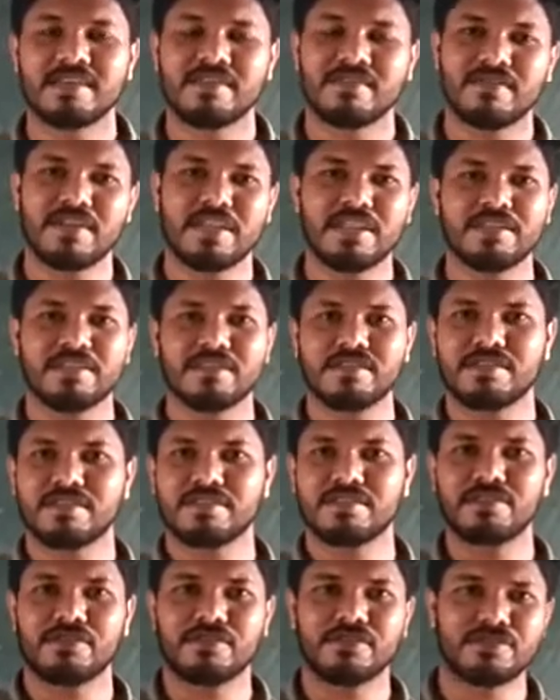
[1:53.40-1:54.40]
Will
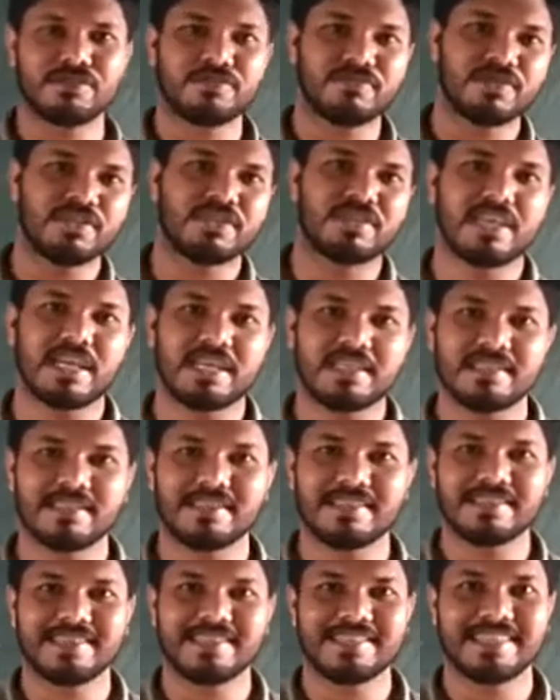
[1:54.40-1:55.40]
it go to which
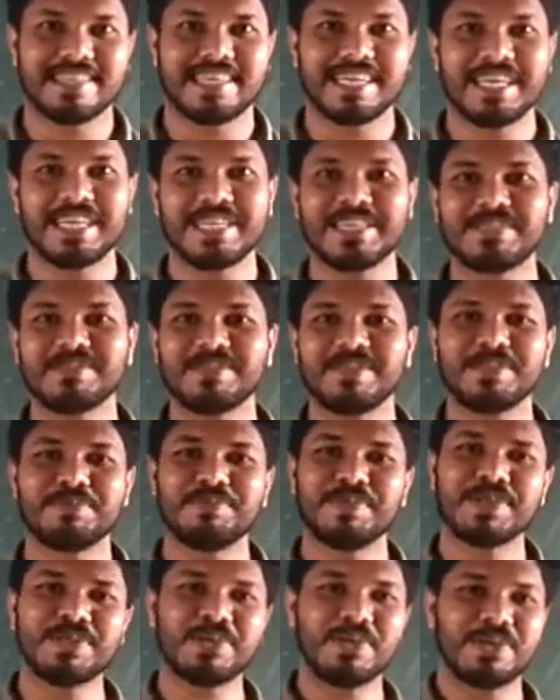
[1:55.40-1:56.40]
category? It will
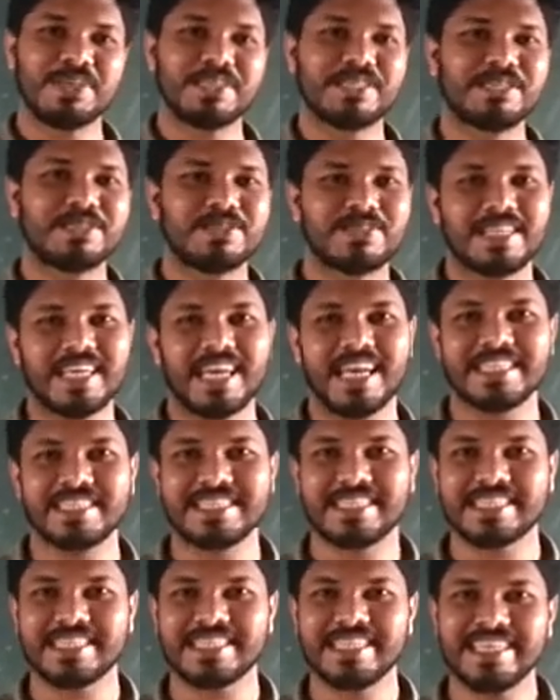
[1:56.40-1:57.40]
be going into the
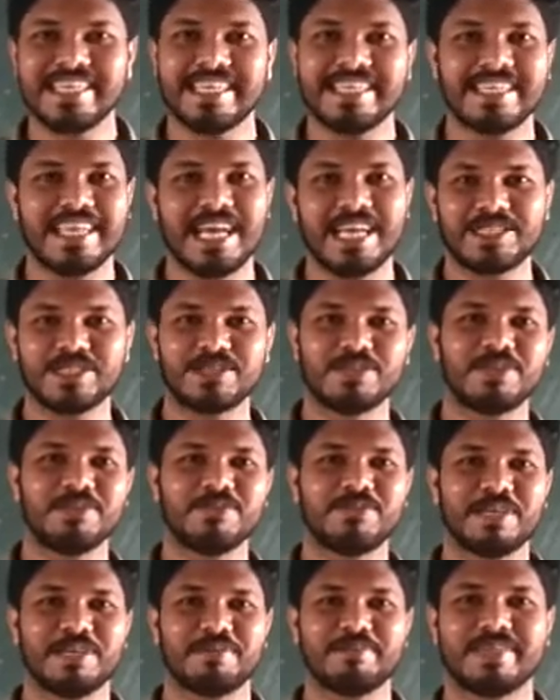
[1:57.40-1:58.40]
category natural
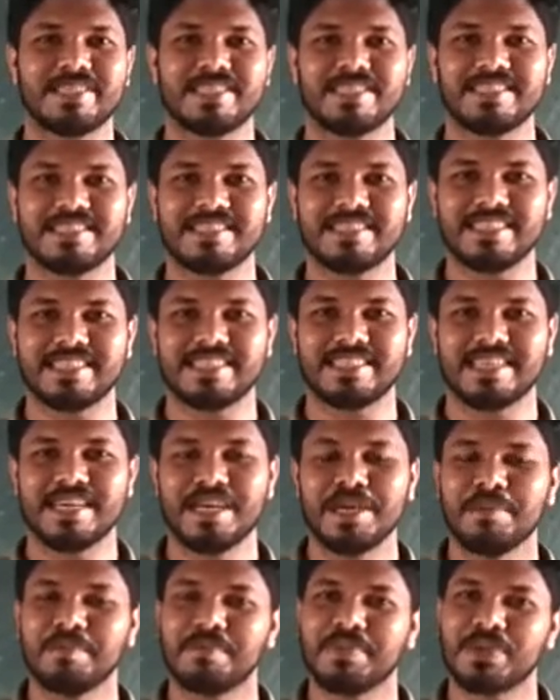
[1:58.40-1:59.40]
fibers, isn't
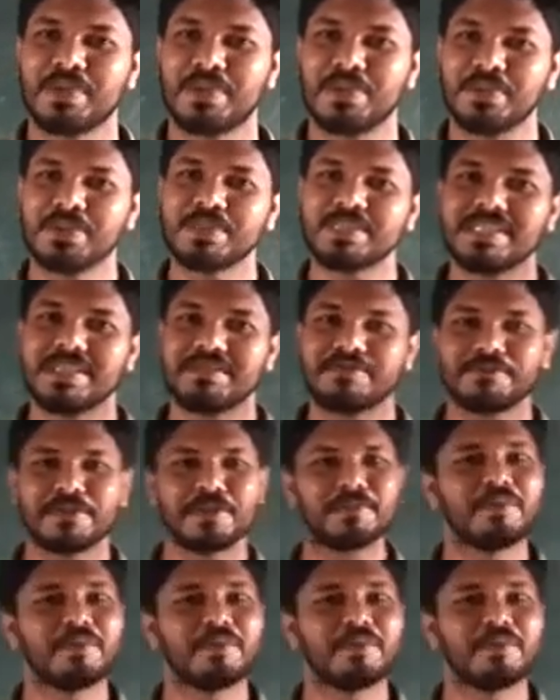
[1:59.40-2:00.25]
it? Because from